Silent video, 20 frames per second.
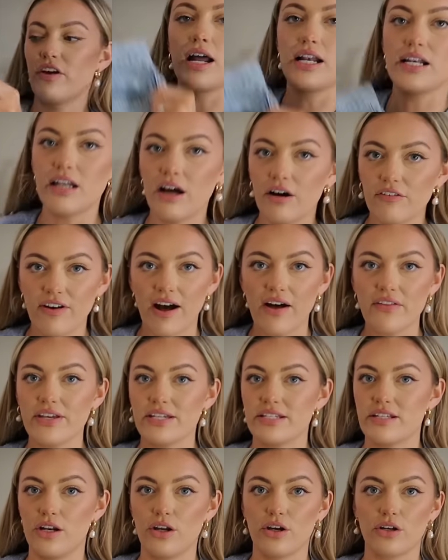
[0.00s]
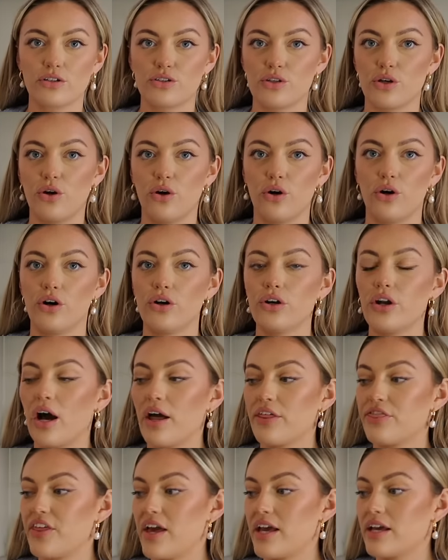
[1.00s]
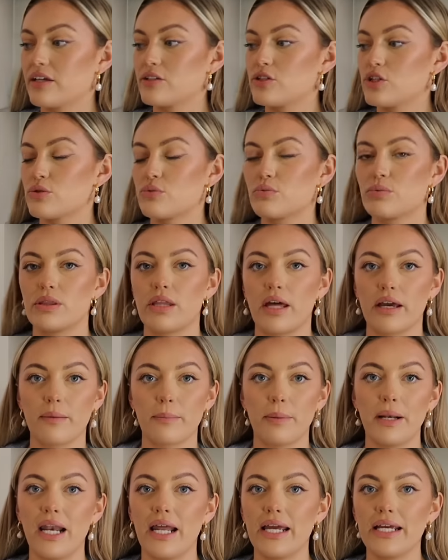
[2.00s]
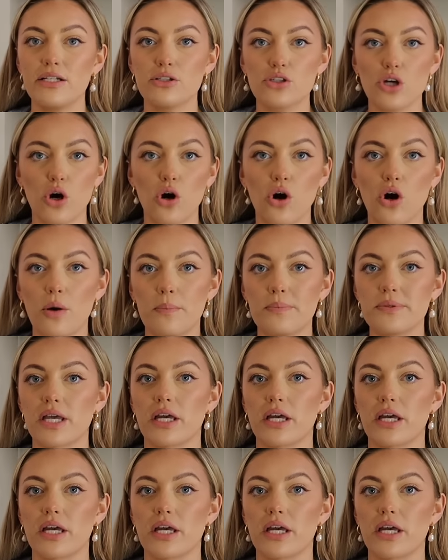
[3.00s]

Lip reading: I love how this looks on. I think just with like plain tops,